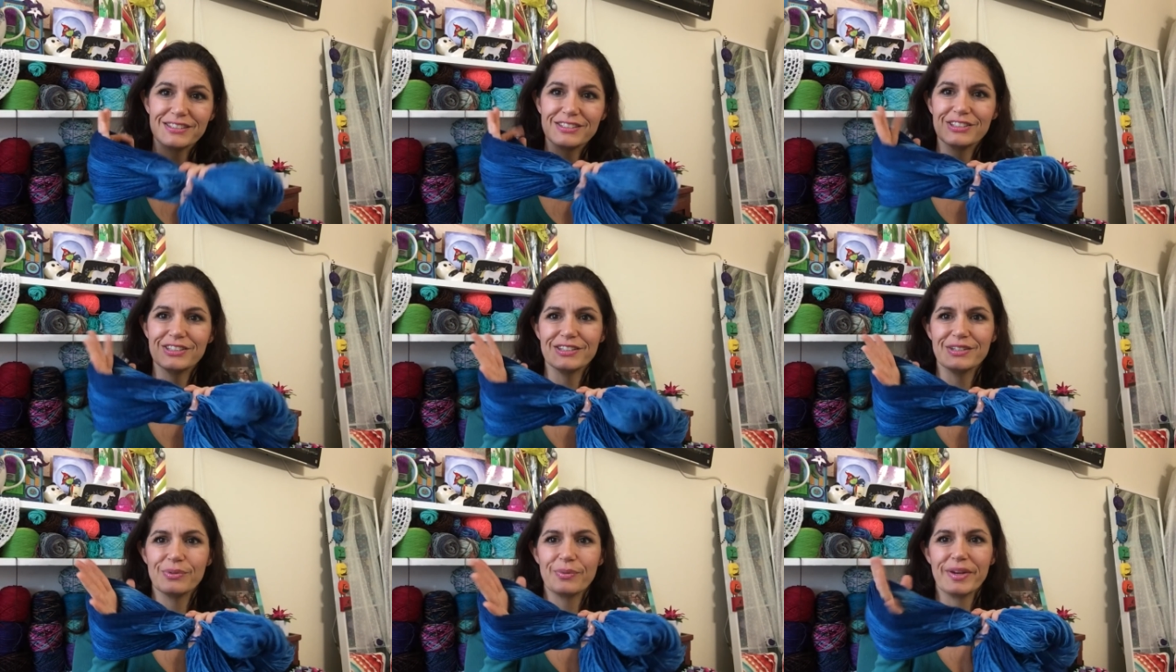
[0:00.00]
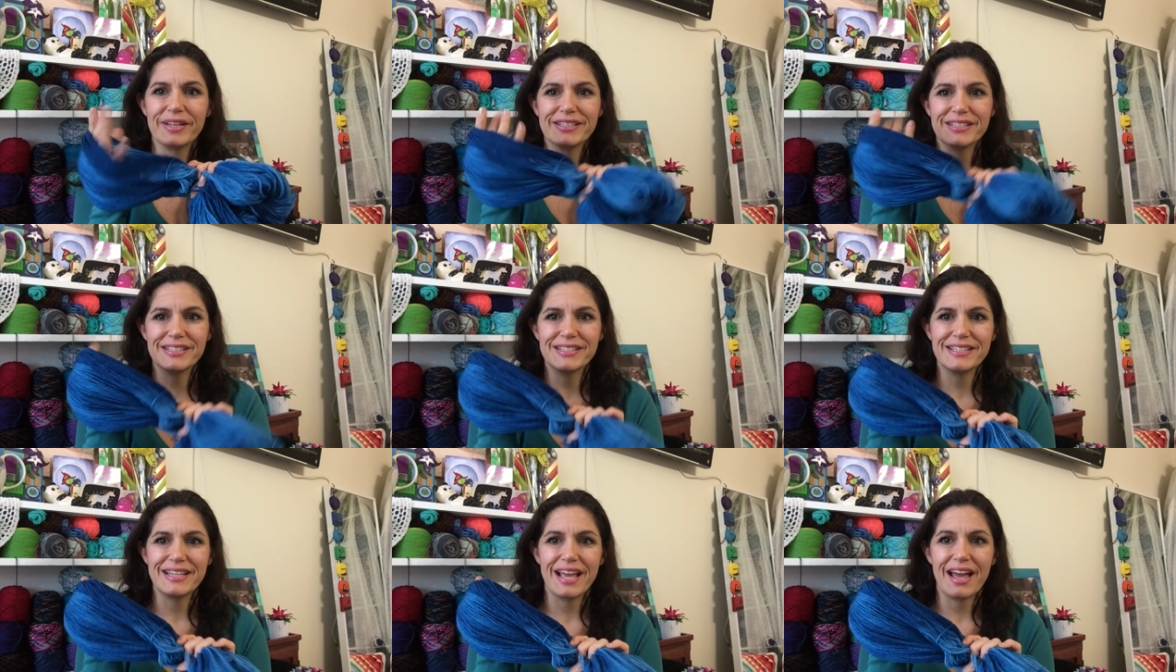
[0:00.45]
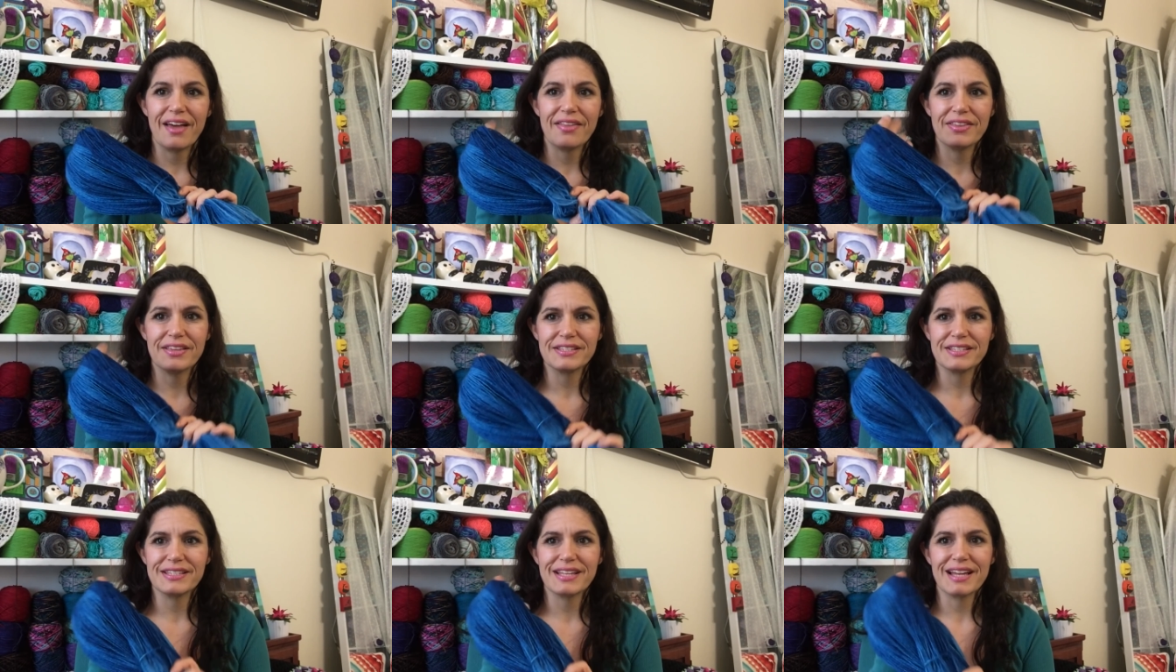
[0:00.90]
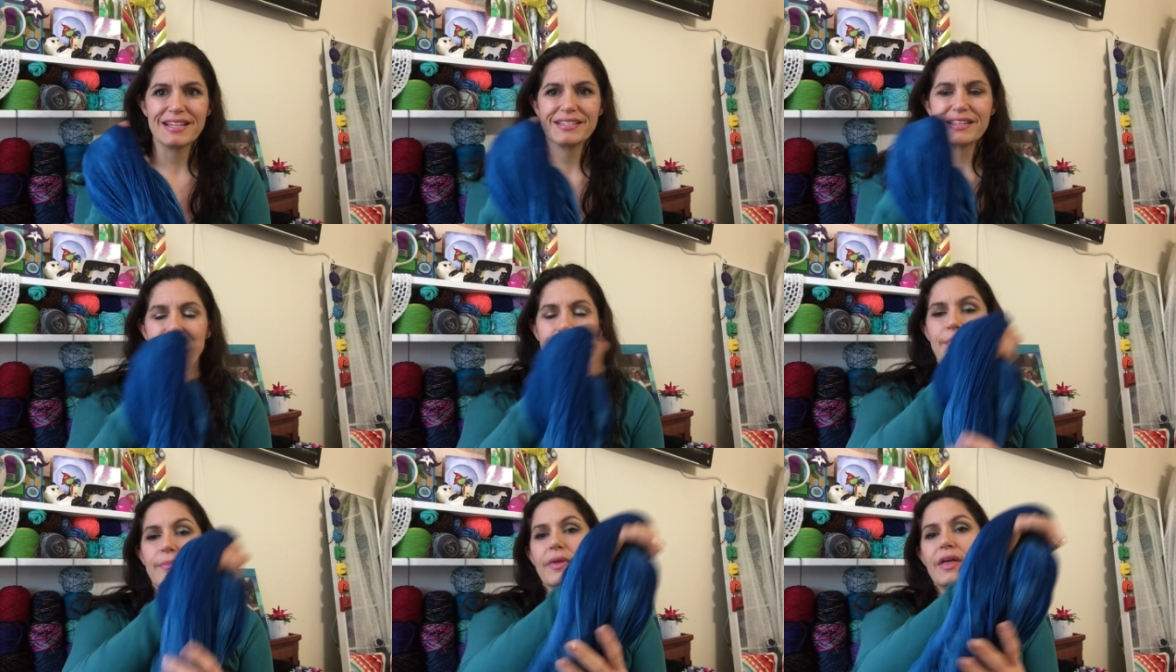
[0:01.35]
couldn't wait to see how this dyes
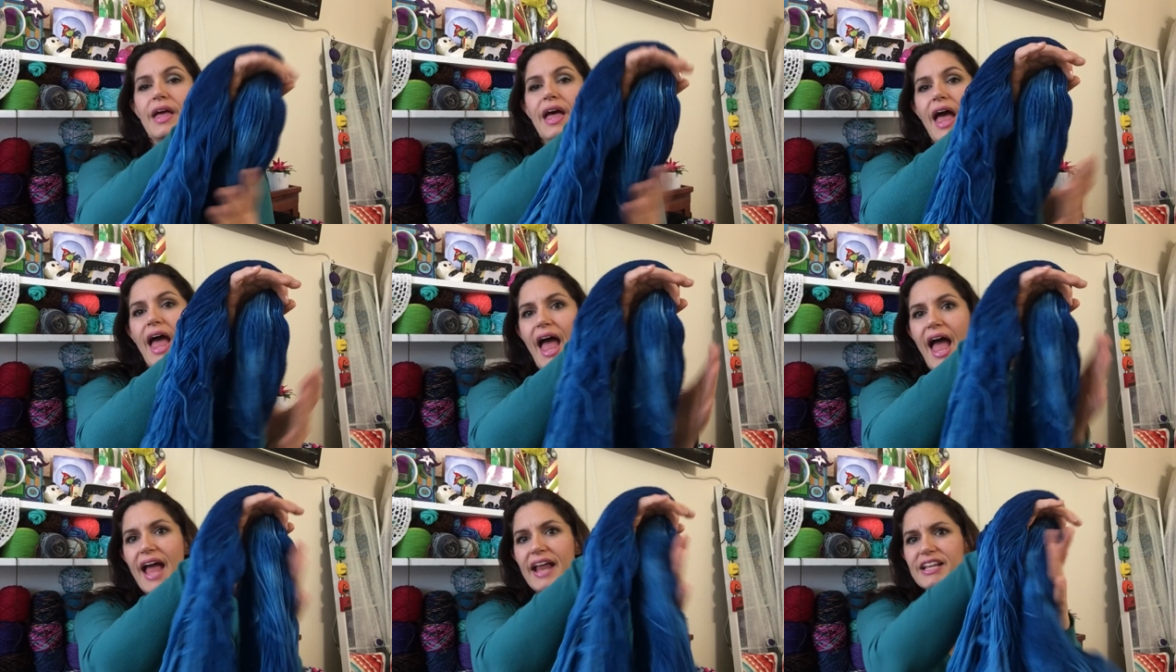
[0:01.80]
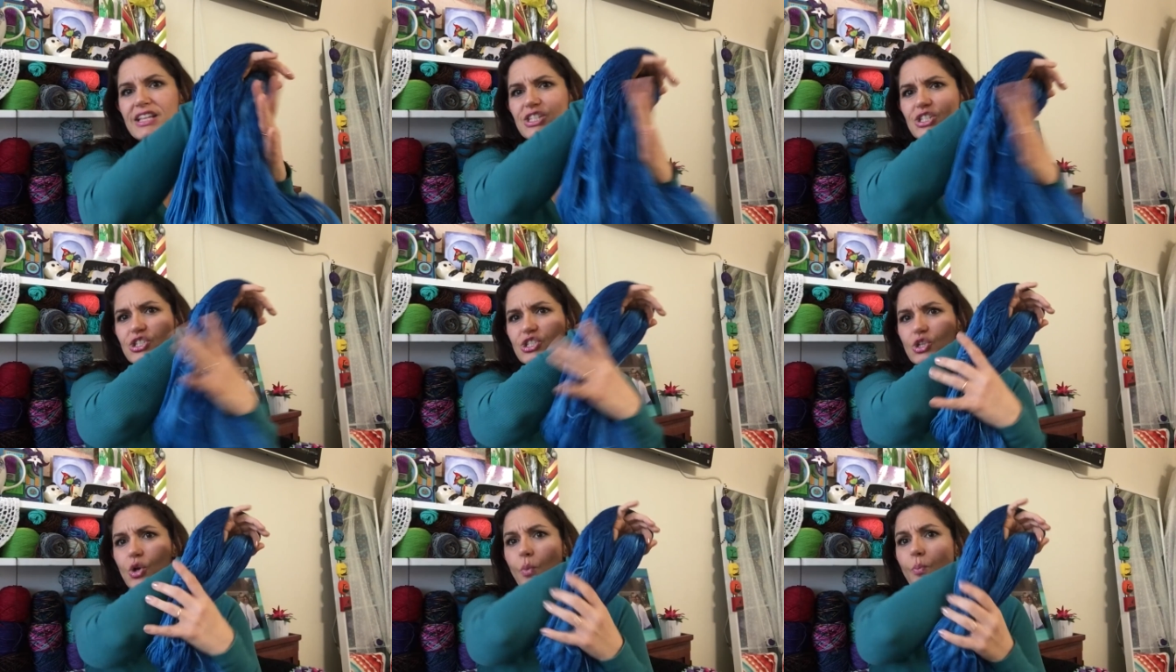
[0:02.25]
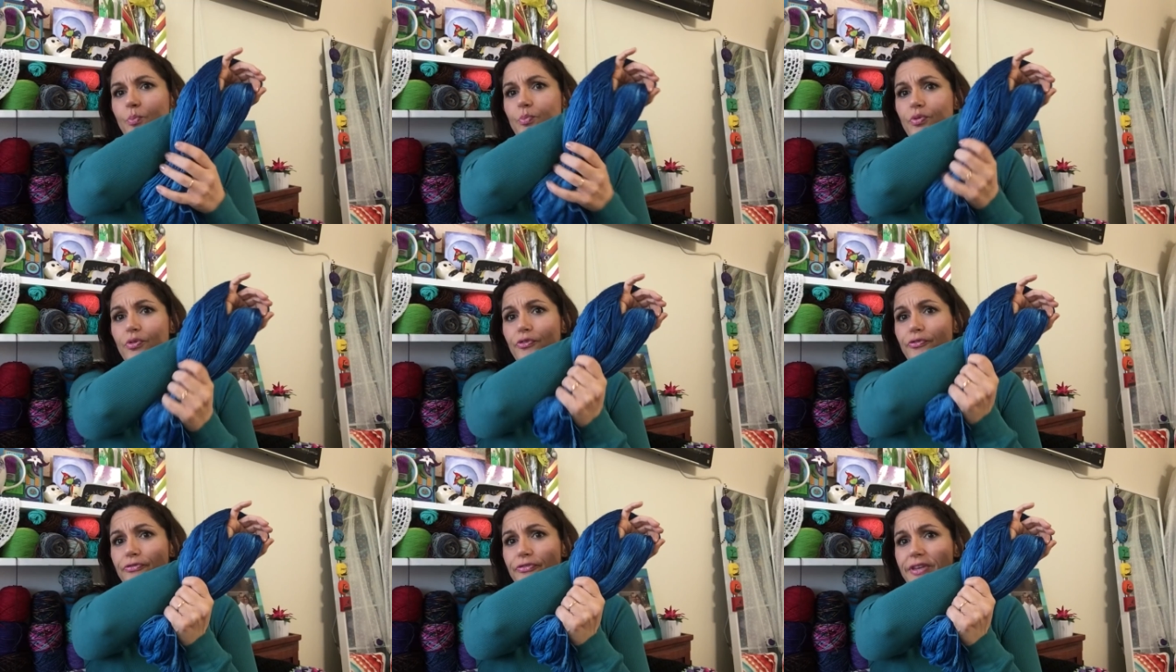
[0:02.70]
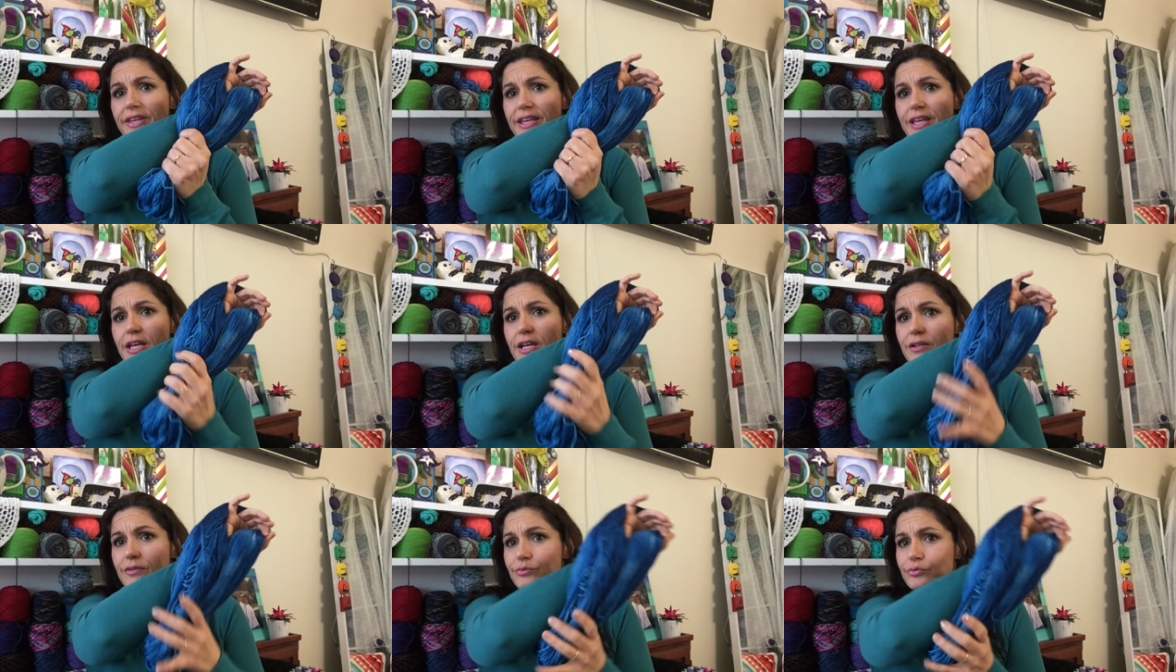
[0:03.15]
up. And it's so poofy.